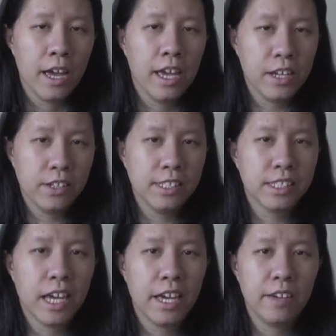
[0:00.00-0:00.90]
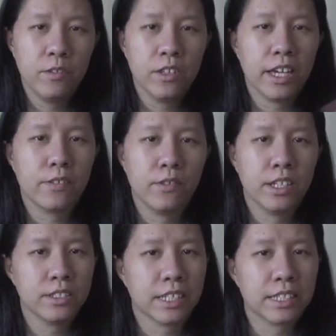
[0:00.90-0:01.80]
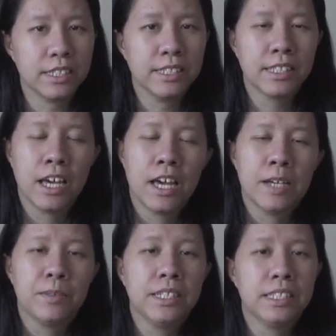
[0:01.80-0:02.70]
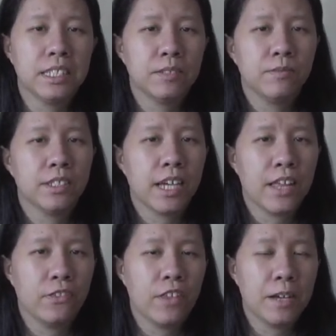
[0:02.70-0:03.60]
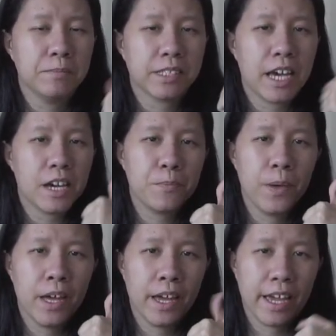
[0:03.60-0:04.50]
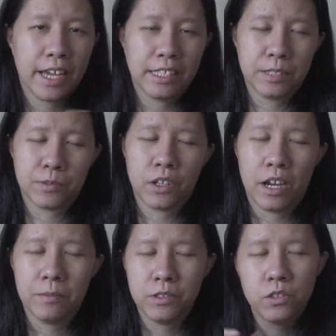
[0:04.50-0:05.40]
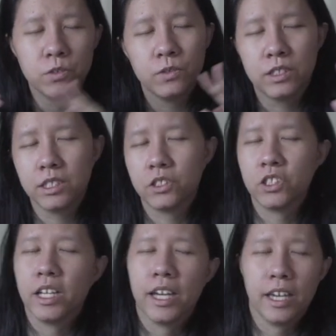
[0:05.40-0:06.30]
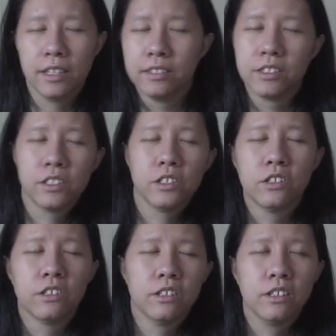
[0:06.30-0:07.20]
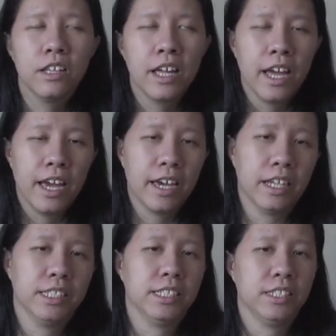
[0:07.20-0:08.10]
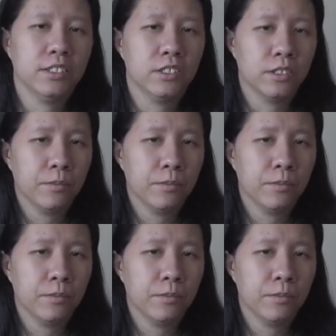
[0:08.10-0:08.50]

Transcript: Anyways, if you like videos like this, Please leave it a thumbs up and subscribe to the channel. And I'll see you soon.